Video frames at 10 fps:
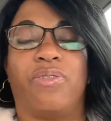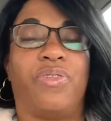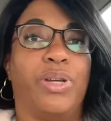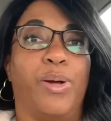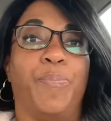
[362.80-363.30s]

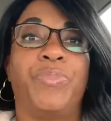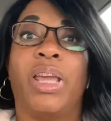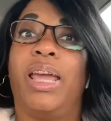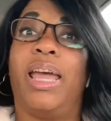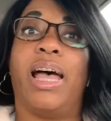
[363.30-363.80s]
film.
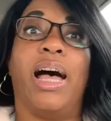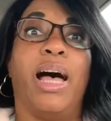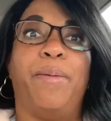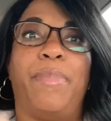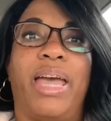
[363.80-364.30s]

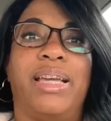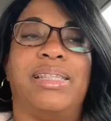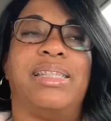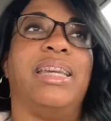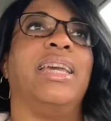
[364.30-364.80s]

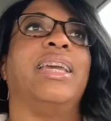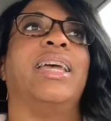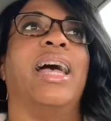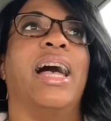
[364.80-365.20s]
Amazing.